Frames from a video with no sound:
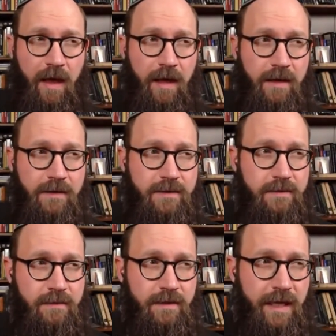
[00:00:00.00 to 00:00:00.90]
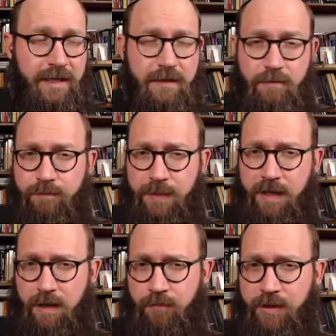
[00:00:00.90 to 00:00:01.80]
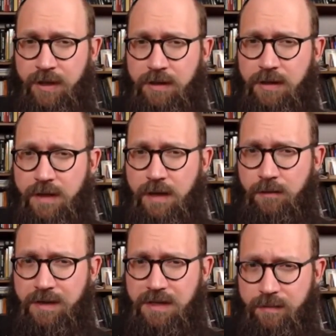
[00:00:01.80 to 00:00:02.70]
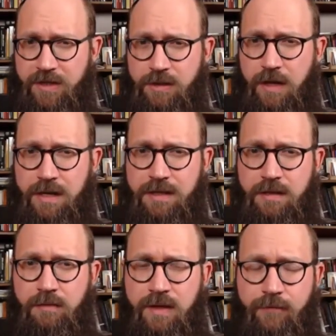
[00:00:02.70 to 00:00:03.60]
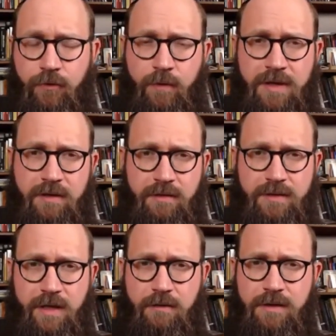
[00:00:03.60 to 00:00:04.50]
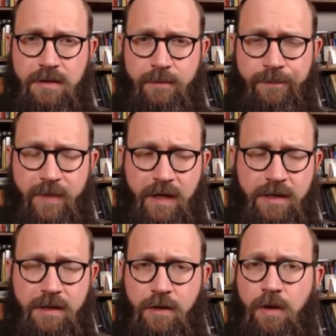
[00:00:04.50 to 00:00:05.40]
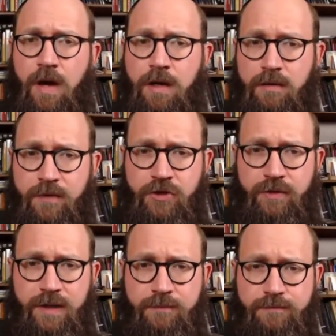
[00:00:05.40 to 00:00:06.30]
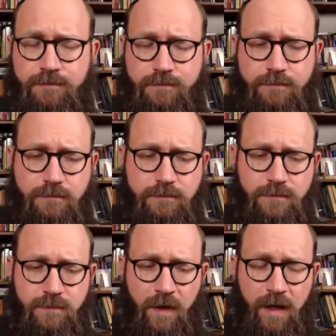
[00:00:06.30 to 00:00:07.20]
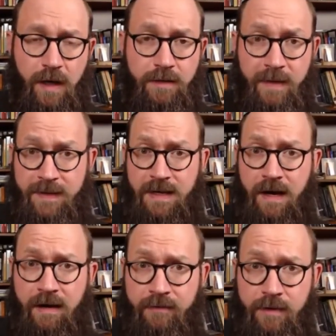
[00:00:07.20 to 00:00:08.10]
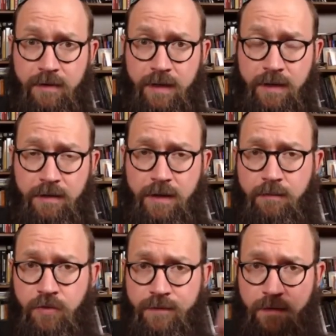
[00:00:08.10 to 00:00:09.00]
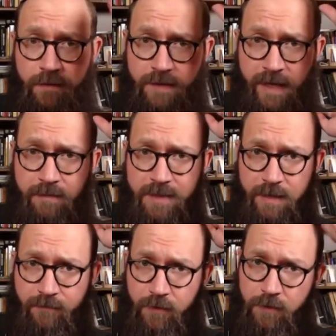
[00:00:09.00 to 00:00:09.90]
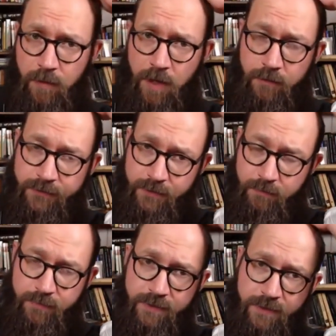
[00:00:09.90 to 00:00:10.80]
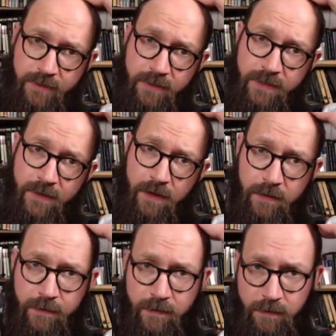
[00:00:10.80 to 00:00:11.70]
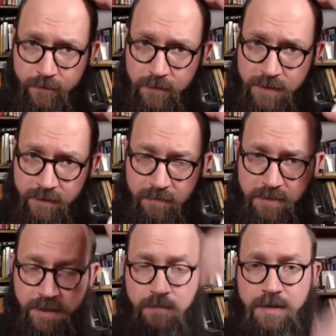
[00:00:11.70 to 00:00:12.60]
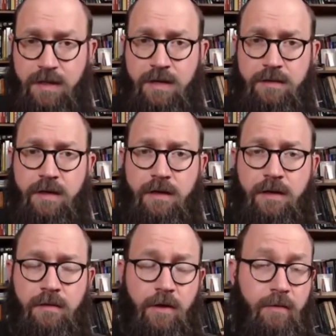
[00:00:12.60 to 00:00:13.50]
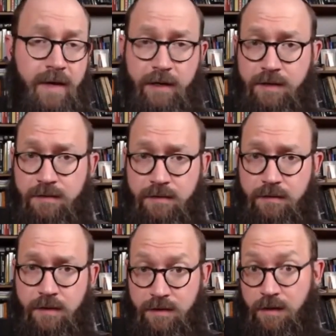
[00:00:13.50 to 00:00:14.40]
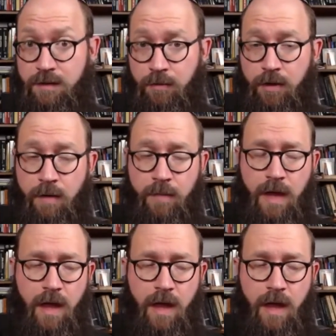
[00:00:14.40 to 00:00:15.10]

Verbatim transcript: And the answer became pretty clear that I wanted to specialize at some level in Western esotericism. And so I eventually uh, made the dive and, and, and moved over to Amsterdam for a little while to, to study there at the University of Amsterdam's uh, uh Hermetics uh, Studies program.